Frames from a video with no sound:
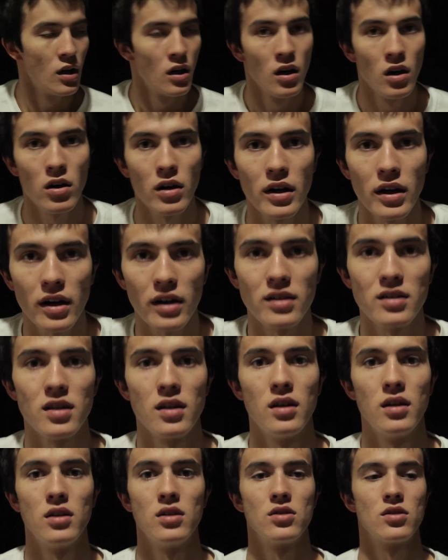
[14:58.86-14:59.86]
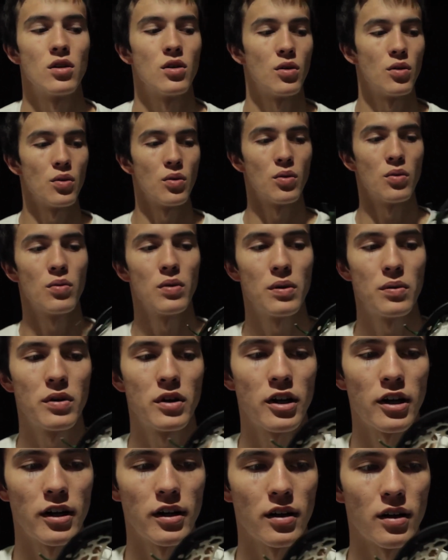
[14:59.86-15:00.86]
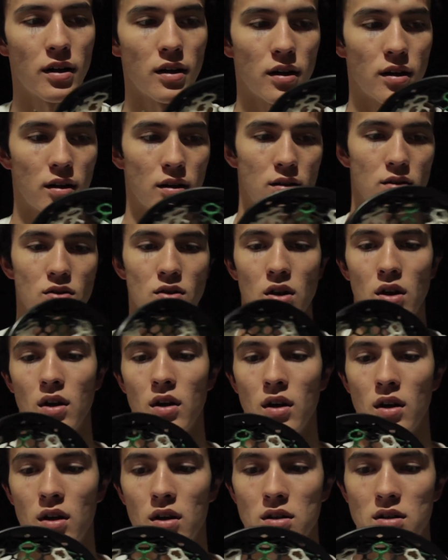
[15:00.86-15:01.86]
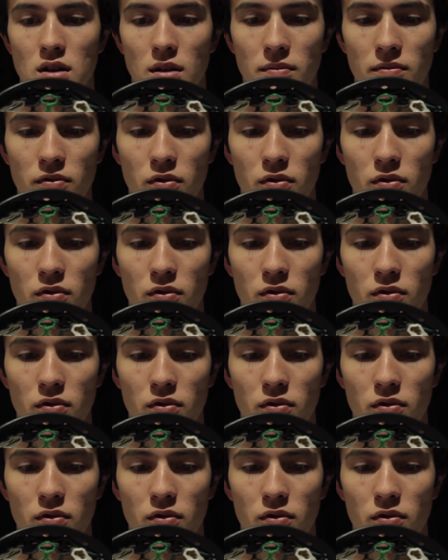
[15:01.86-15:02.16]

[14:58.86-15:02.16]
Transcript: Okay guys, so we went ahead and skipped